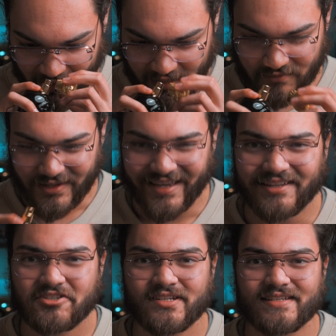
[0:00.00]
kind of
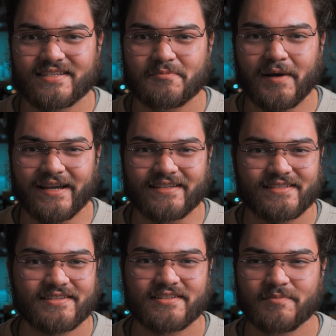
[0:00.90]
edge and a spice.
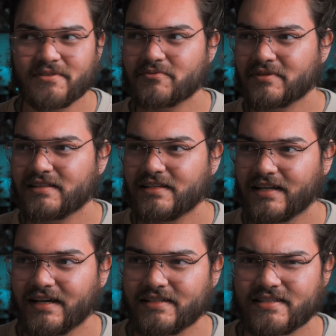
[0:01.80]
It just smells really
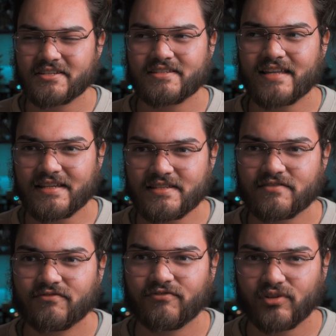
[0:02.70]
nice. Just nice
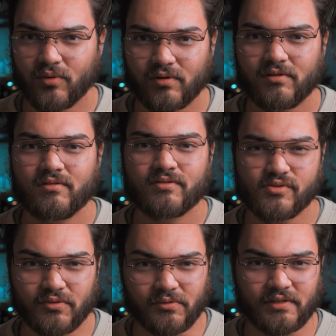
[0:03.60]
floral
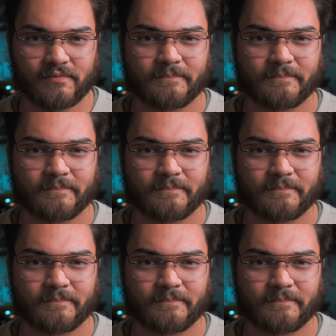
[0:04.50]
oud.